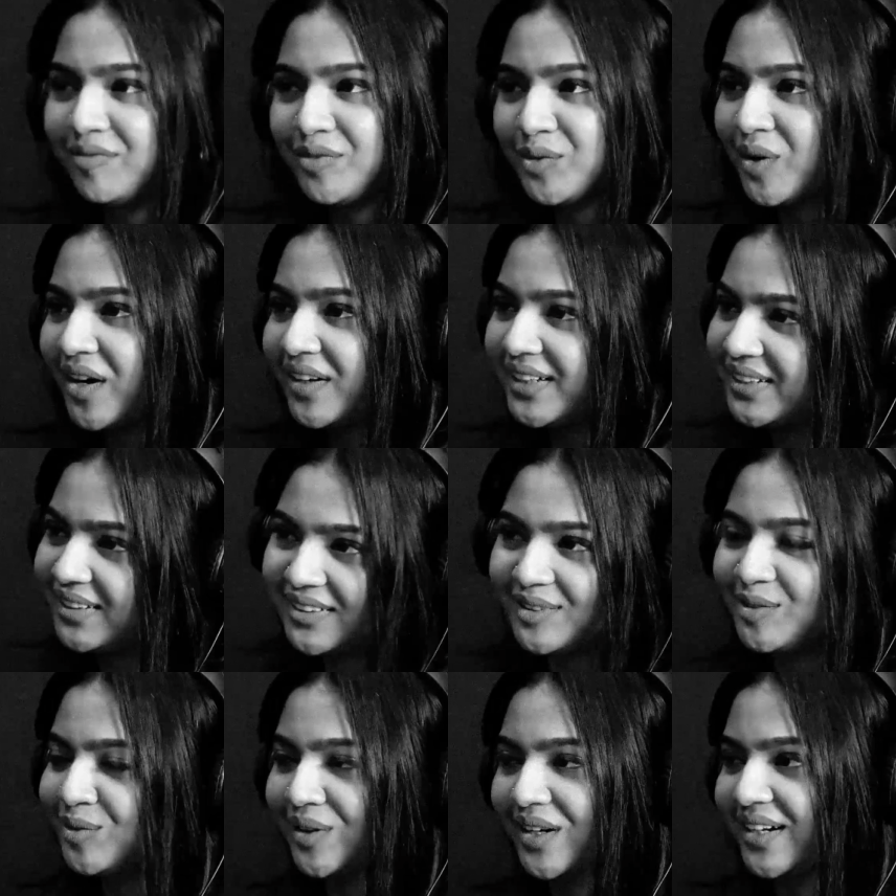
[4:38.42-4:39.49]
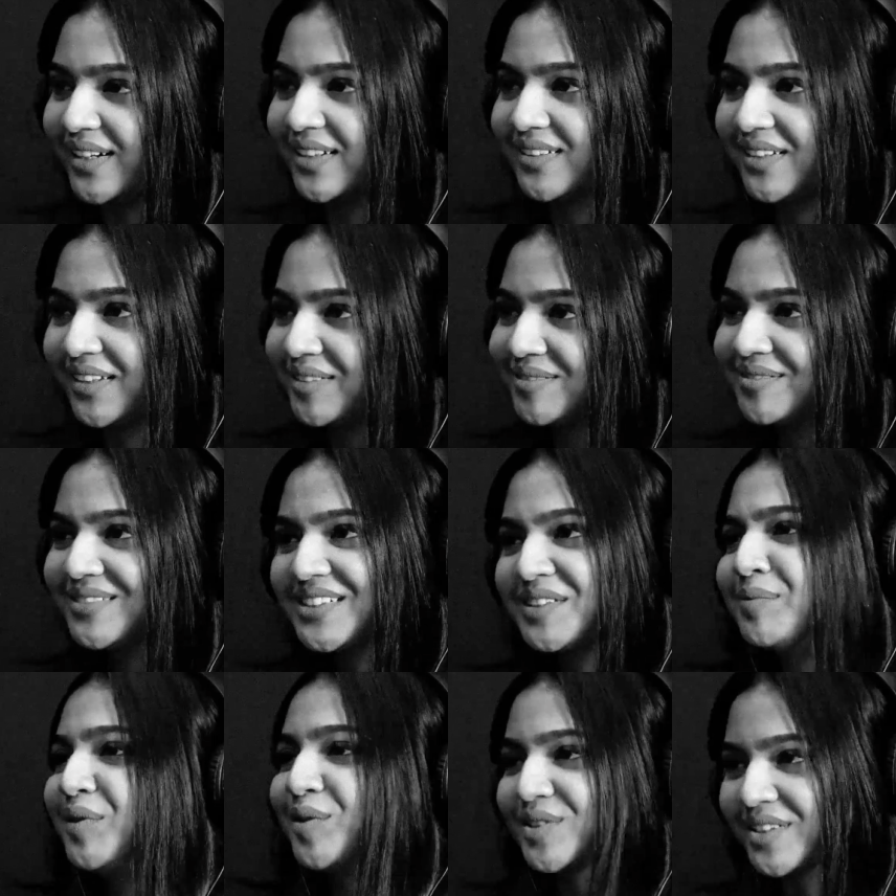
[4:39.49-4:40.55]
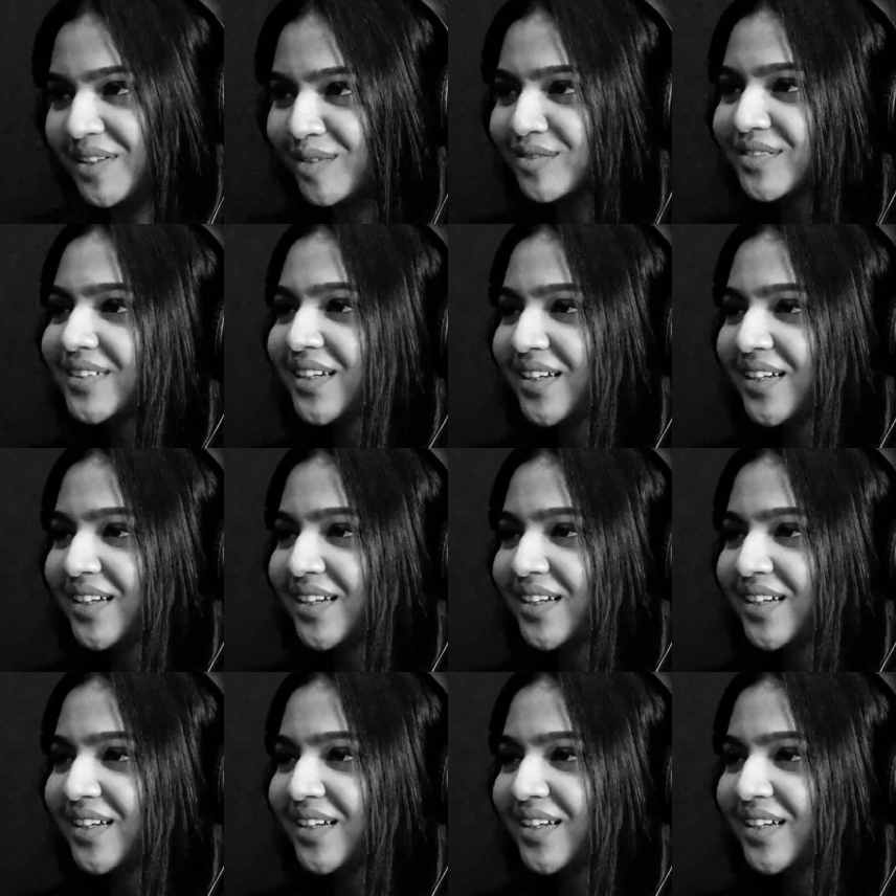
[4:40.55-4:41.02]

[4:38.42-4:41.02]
If you are it, then you are. Like, just be yourself.